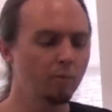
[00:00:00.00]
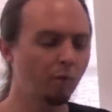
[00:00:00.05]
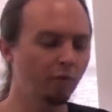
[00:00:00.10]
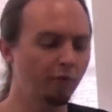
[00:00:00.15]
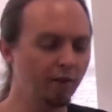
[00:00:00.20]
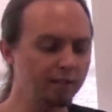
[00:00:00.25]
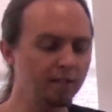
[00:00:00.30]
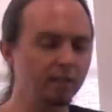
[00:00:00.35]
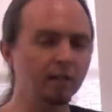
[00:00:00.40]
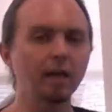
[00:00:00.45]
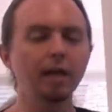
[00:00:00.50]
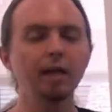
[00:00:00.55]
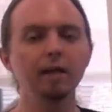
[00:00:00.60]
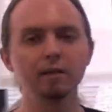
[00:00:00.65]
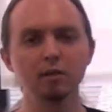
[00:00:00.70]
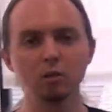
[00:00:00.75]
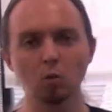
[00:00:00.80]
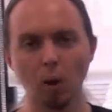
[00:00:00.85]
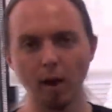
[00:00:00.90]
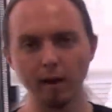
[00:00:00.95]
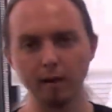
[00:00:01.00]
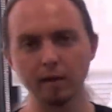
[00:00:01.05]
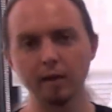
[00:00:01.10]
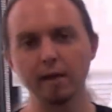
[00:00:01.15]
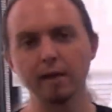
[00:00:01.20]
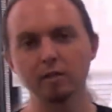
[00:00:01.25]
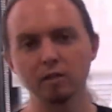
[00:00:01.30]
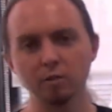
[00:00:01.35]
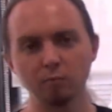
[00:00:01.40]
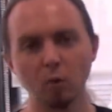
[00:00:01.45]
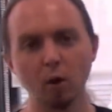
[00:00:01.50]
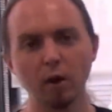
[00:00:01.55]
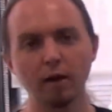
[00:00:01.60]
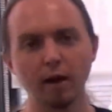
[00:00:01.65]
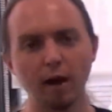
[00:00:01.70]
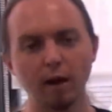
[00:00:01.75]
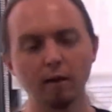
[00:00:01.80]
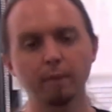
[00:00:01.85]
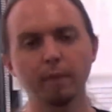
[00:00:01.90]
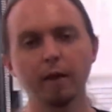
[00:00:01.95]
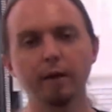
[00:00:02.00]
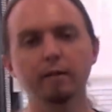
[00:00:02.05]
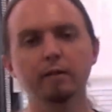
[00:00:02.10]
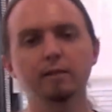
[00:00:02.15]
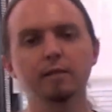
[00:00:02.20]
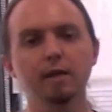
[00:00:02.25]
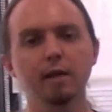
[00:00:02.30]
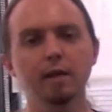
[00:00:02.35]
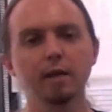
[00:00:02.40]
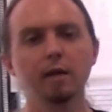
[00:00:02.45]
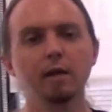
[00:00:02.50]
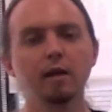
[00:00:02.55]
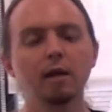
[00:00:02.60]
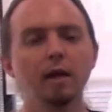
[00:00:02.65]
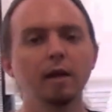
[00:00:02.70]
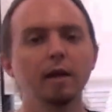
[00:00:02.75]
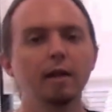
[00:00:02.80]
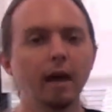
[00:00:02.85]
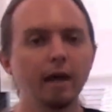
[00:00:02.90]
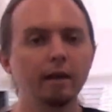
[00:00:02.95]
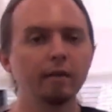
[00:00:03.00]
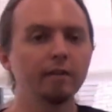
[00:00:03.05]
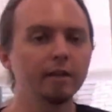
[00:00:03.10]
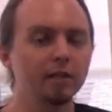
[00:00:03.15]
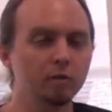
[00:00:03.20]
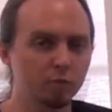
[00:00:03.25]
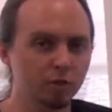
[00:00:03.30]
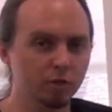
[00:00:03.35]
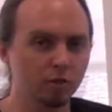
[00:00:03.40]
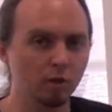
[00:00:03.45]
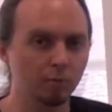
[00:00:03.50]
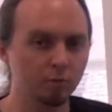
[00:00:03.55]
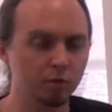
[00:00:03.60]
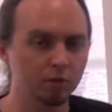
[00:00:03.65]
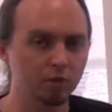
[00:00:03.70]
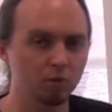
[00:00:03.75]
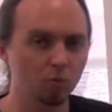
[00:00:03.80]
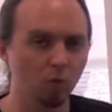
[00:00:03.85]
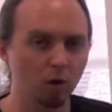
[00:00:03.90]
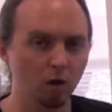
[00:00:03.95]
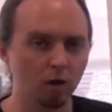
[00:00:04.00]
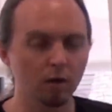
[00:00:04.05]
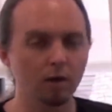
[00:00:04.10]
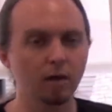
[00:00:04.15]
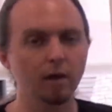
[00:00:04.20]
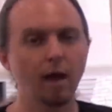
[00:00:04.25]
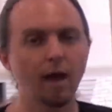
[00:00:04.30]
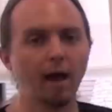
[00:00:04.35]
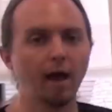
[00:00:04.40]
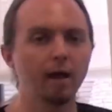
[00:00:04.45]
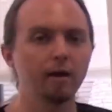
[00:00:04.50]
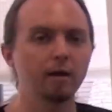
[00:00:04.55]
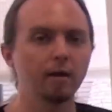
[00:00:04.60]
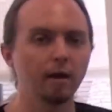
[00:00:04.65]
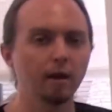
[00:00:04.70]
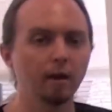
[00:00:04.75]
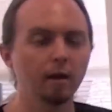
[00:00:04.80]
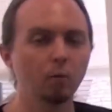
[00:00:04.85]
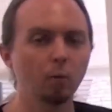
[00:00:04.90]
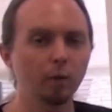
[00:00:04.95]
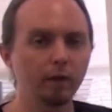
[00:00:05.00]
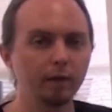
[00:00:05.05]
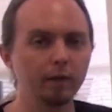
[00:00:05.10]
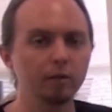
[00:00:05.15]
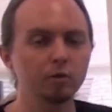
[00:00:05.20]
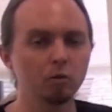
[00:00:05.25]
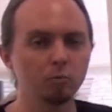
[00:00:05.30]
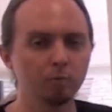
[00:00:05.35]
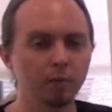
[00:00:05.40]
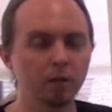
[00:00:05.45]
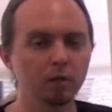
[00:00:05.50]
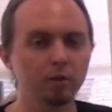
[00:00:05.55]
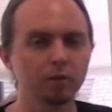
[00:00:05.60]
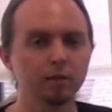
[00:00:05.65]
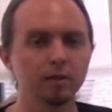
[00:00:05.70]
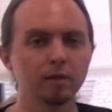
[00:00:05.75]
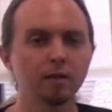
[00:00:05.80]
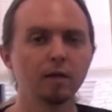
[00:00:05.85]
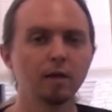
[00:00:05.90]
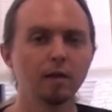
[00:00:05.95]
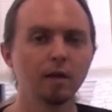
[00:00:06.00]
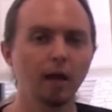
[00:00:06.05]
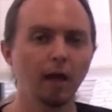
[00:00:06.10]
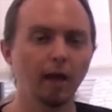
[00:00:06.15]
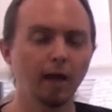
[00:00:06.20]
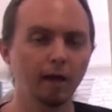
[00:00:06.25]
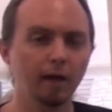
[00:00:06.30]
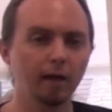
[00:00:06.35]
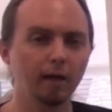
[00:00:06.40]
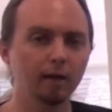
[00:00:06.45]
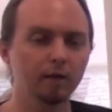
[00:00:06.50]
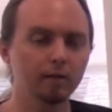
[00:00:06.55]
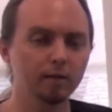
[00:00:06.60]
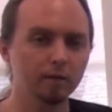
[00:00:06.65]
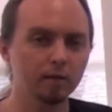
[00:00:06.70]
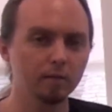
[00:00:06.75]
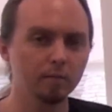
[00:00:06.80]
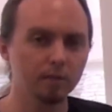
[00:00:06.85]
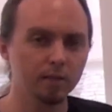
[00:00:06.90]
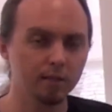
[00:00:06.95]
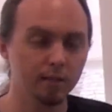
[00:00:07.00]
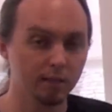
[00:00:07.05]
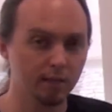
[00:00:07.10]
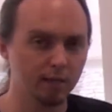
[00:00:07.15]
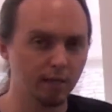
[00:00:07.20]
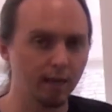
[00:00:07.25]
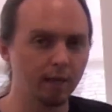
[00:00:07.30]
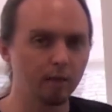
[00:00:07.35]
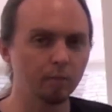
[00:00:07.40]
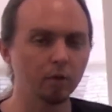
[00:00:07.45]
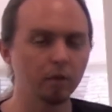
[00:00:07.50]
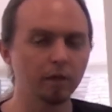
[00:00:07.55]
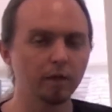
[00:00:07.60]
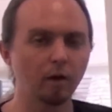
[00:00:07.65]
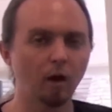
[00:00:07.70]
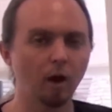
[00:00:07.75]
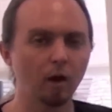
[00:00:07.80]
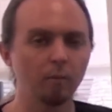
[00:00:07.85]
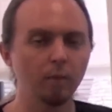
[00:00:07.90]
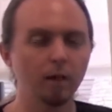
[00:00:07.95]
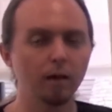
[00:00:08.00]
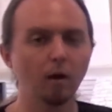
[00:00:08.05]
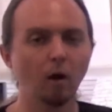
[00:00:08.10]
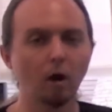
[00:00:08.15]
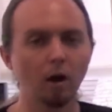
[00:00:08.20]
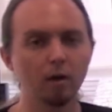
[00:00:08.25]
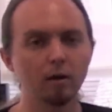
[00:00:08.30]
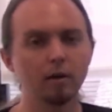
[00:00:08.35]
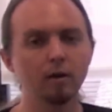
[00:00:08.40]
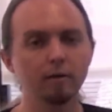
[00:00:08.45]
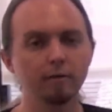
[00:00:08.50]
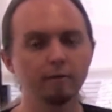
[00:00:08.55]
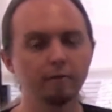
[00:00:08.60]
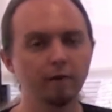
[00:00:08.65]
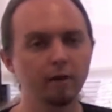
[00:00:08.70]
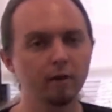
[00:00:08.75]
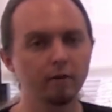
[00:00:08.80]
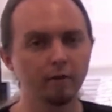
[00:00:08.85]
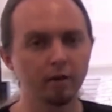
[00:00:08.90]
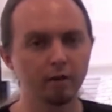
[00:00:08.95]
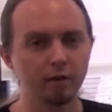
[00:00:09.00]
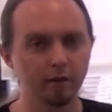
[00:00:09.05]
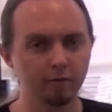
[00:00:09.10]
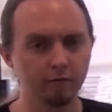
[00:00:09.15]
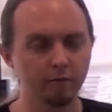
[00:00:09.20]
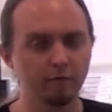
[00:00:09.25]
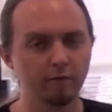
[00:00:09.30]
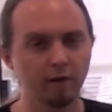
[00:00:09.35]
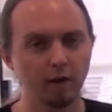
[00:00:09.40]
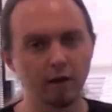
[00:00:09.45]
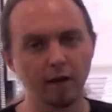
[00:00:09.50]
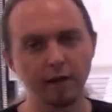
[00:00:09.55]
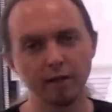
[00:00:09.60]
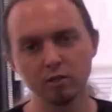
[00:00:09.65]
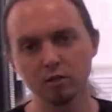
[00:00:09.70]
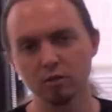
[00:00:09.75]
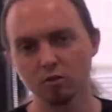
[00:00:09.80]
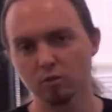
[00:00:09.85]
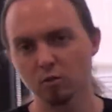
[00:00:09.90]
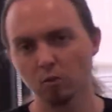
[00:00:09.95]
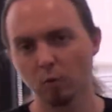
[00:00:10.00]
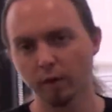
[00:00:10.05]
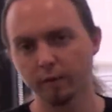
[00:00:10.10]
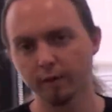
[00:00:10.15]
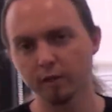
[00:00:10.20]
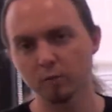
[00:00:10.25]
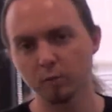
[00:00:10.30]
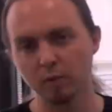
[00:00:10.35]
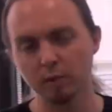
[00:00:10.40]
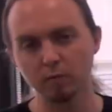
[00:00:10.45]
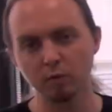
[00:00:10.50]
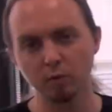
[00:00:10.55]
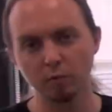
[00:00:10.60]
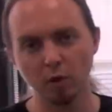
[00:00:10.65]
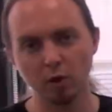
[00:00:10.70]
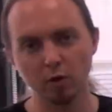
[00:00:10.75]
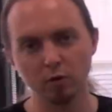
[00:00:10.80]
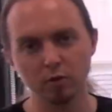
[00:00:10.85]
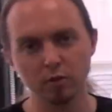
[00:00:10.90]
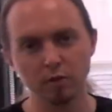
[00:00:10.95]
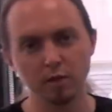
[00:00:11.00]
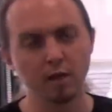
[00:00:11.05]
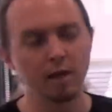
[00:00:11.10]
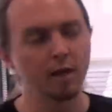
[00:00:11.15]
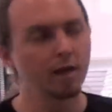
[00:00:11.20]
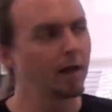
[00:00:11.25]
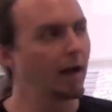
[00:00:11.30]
Professor Keen is quite clear to point out that none of these prescriptions work, and we need to build a sustainable economy on a very, very different foundation to the one that's being proposed.